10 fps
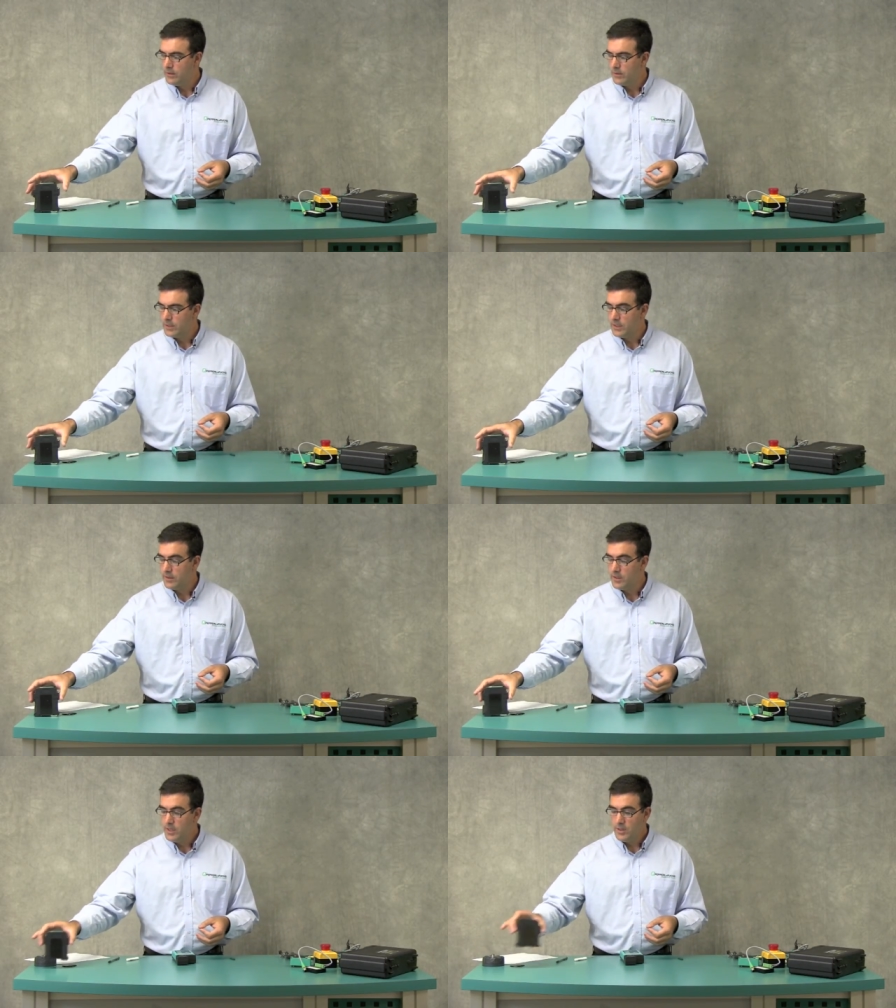Okay.
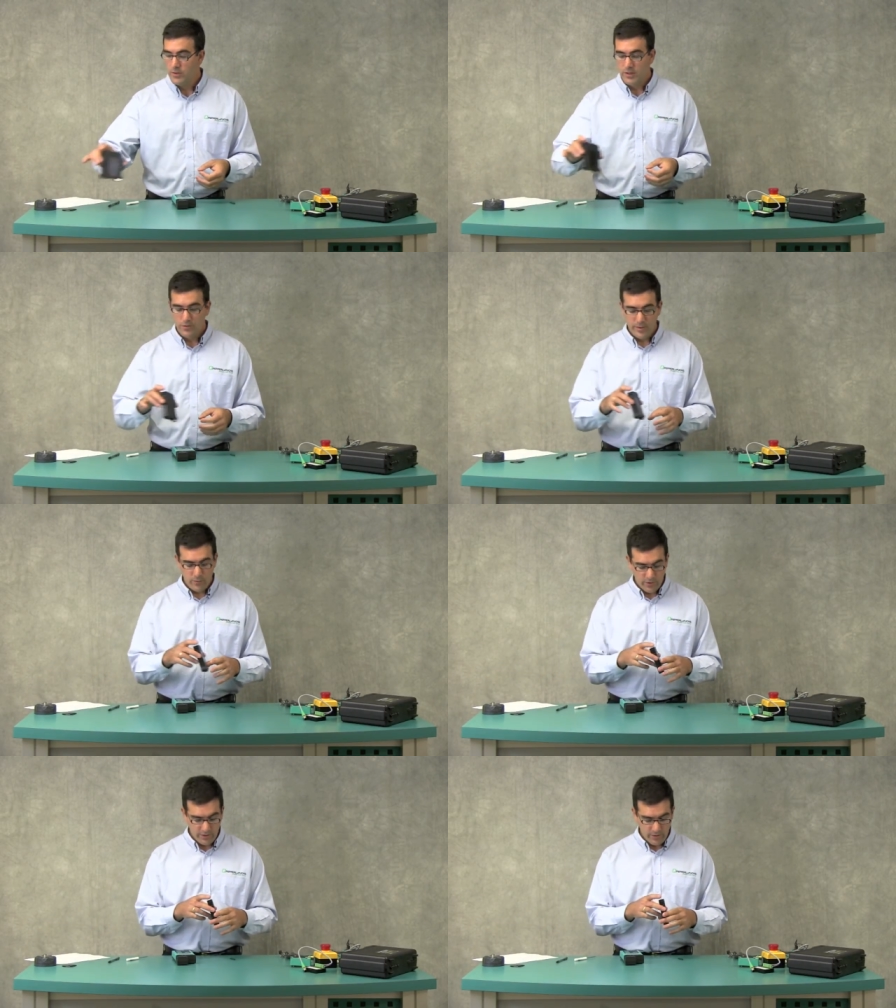With the
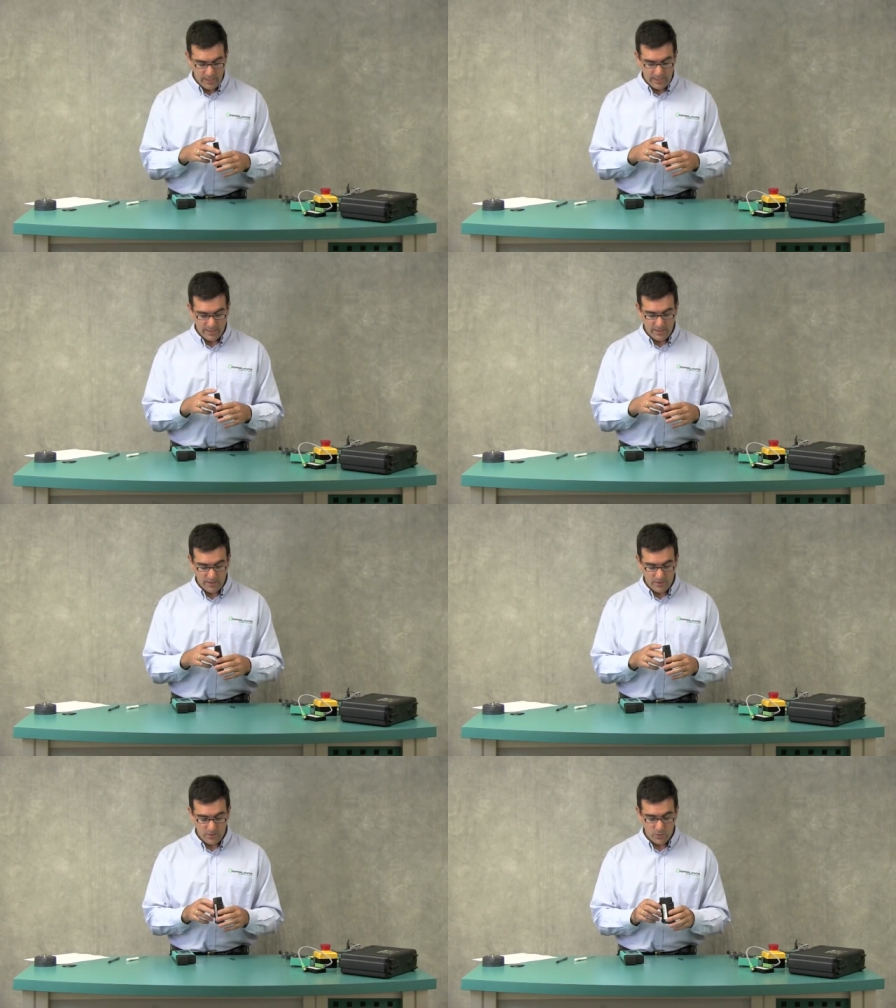3.0
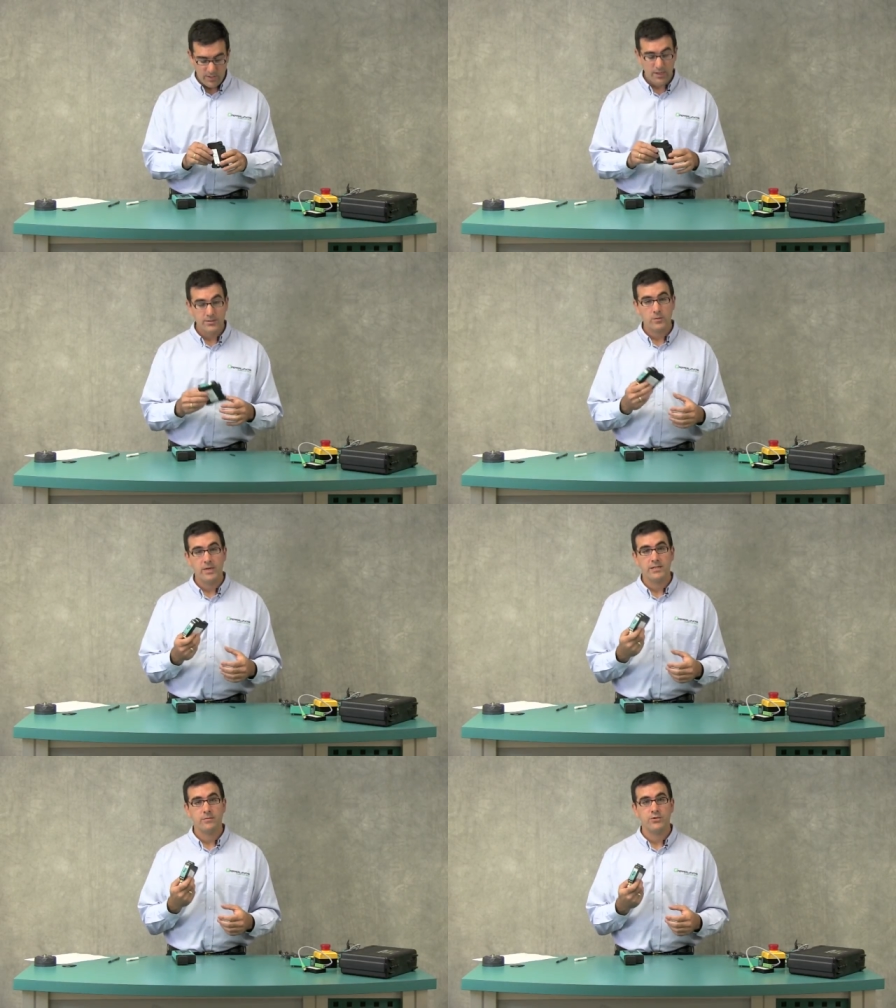handheld, we also
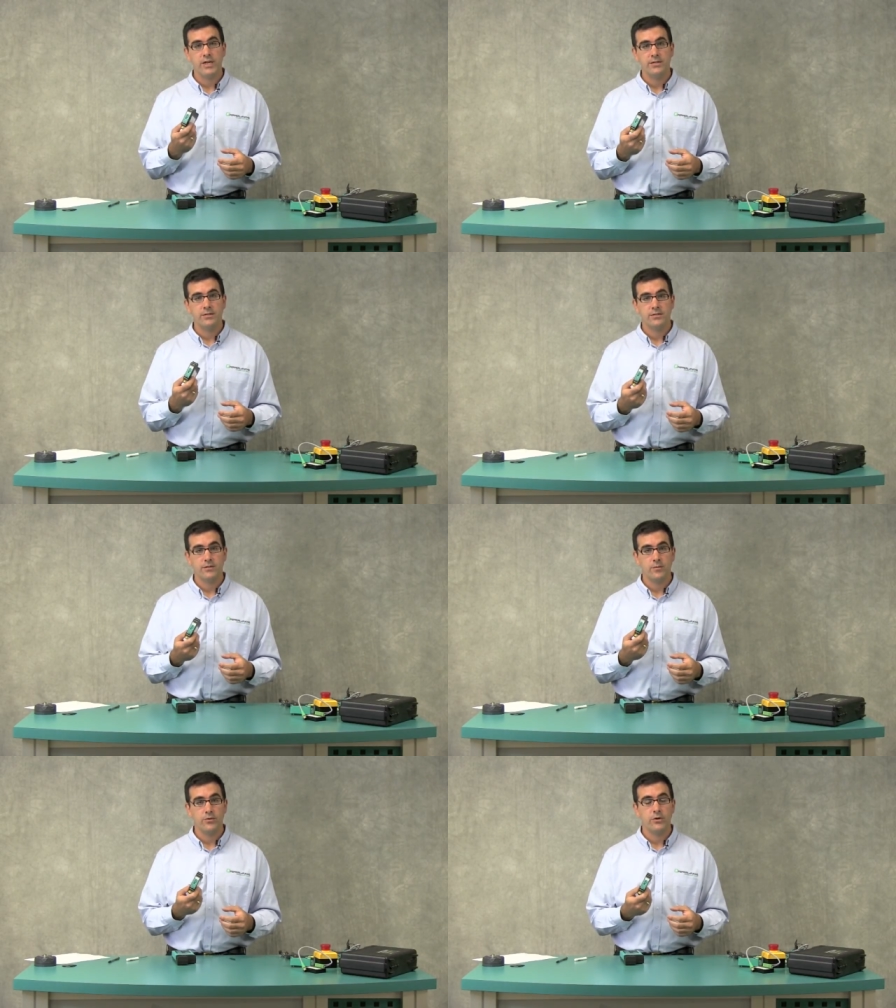made some changes to
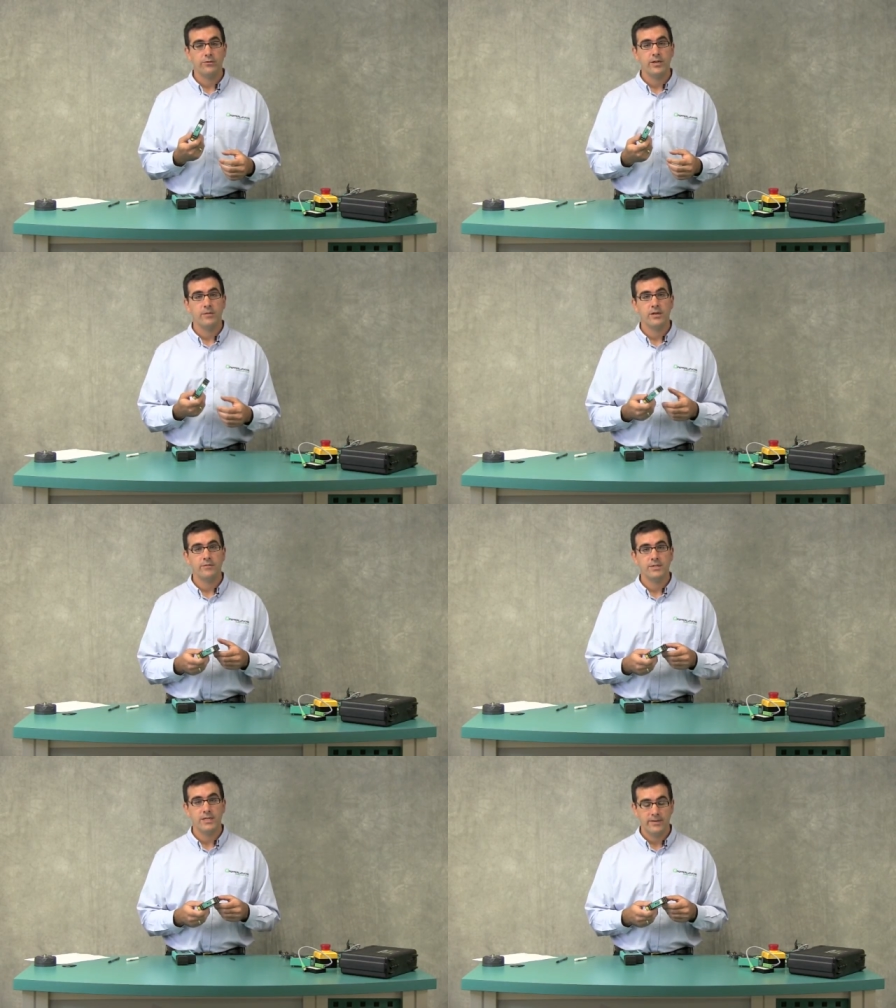the programming
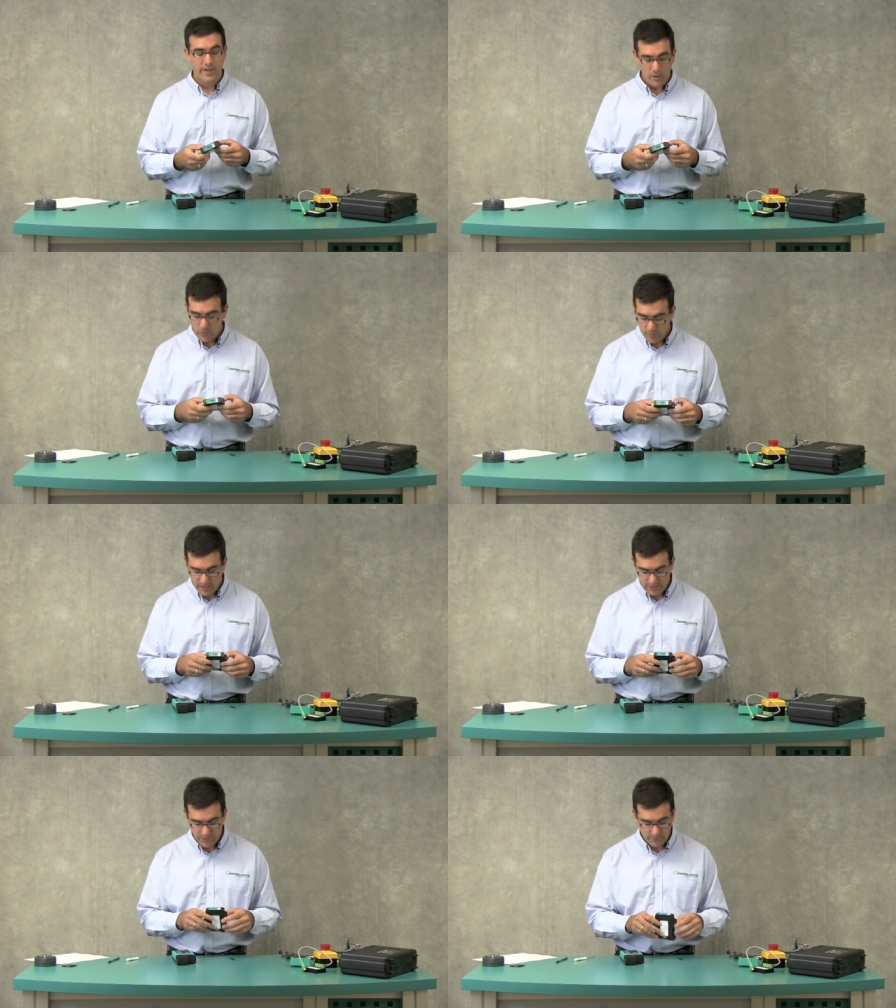of the safe output
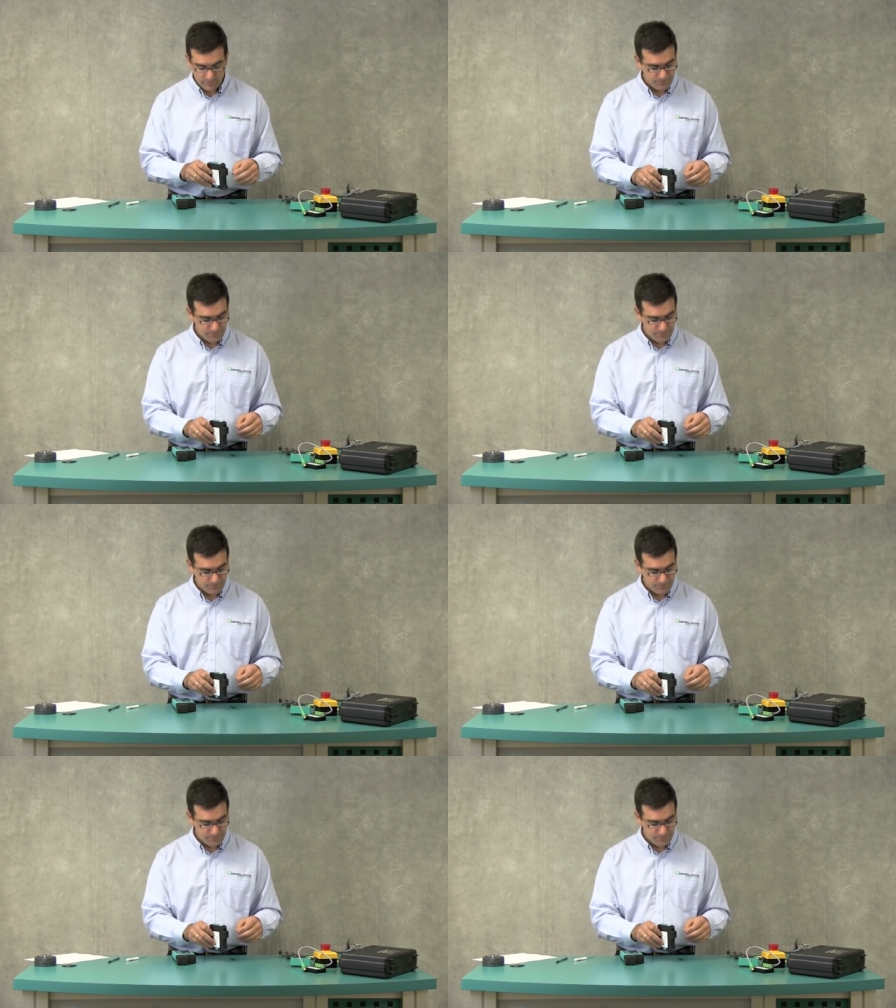module.